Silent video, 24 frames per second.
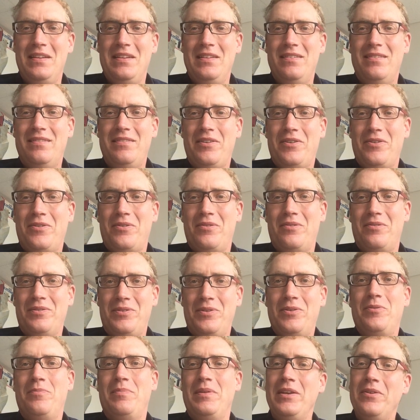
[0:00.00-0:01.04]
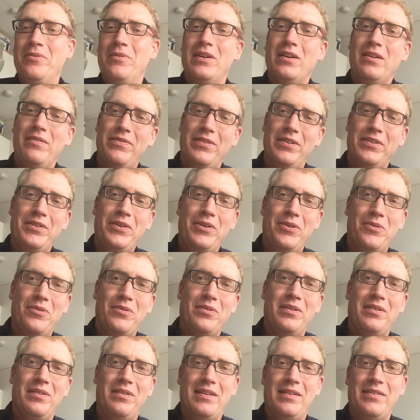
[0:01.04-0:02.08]
So be aware of the
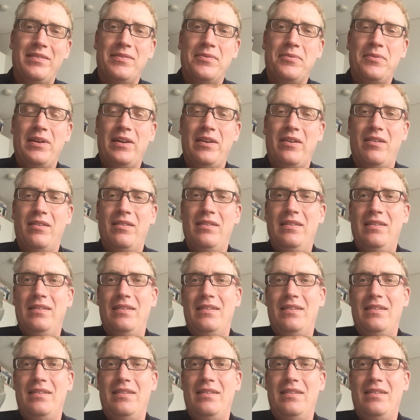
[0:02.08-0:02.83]
tone as well.